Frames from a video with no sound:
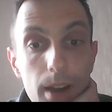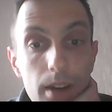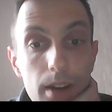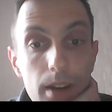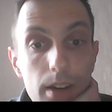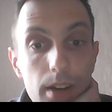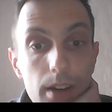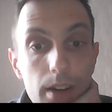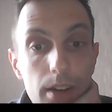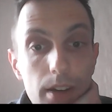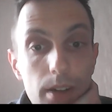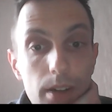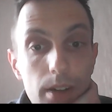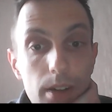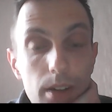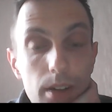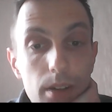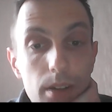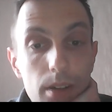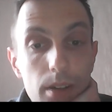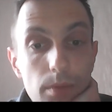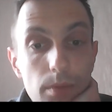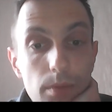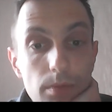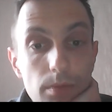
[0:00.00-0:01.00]

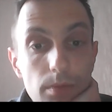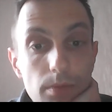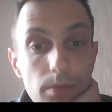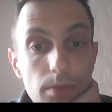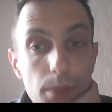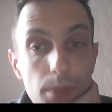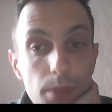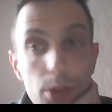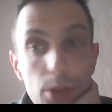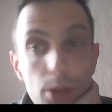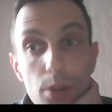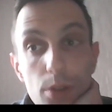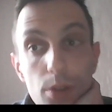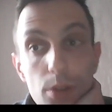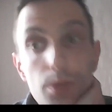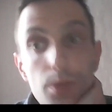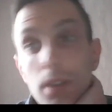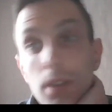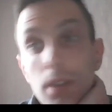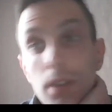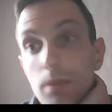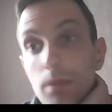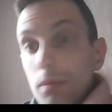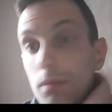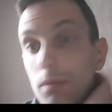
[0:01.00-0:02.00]
L, because
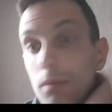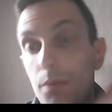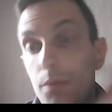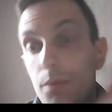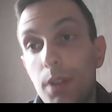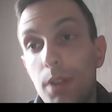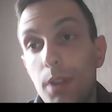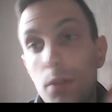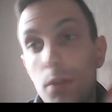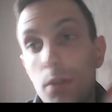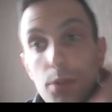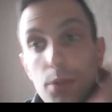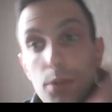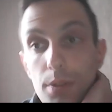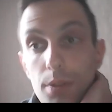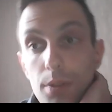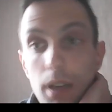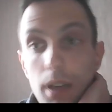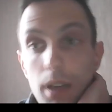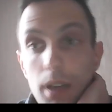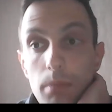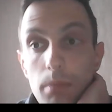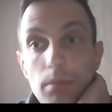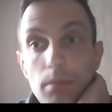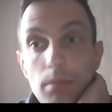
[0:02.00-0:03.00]
we use
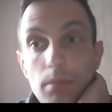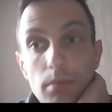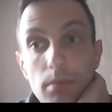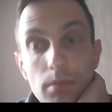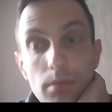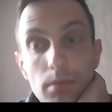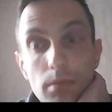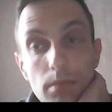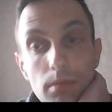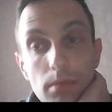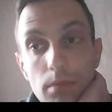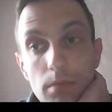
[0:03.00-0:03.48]
some